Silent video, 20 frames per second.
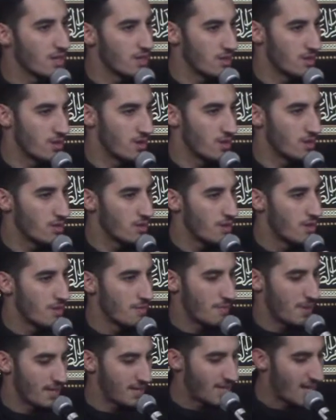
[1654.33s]
you know,
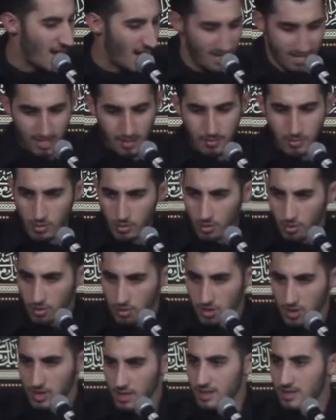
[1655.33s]
but the ahsab
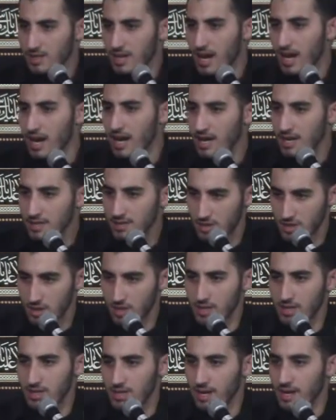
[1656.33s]
she needs cars, she
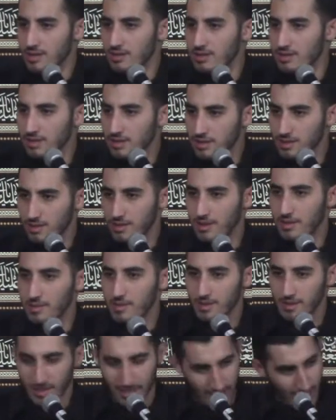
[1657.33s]
needs houses, you know what I
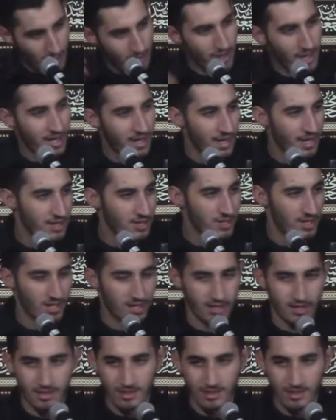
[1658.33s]
mean, in our day and age. You know?